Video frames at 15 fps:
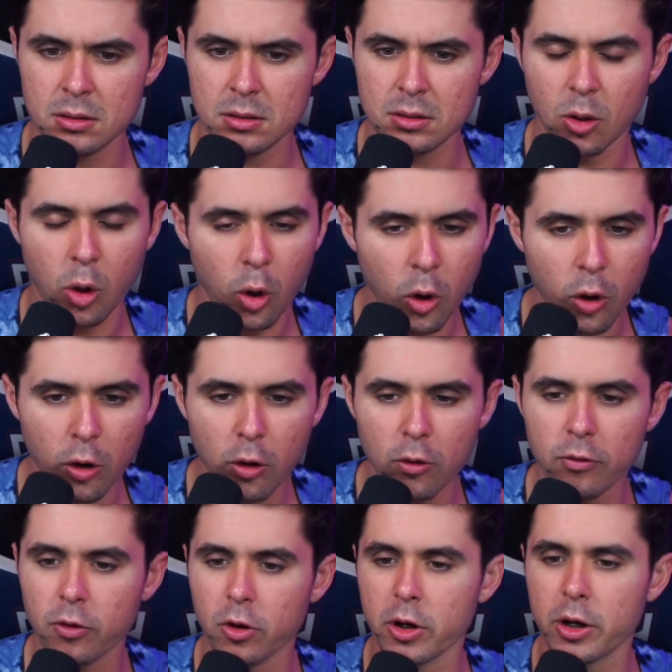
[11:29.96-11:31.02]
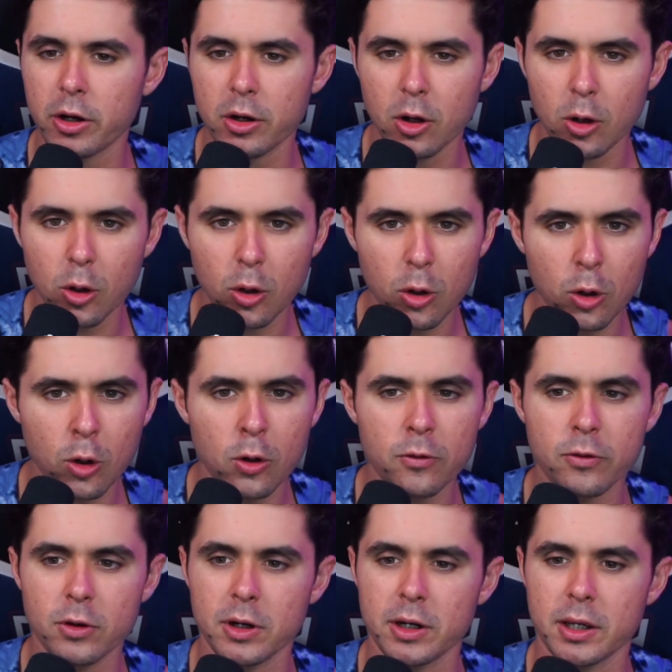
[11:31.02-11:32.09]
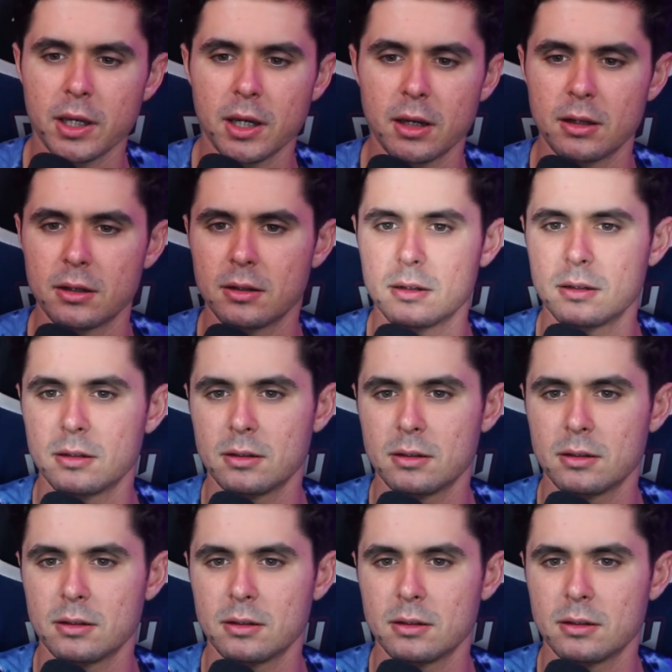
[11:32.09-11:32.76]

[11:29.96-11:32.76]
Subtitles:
Over and over again.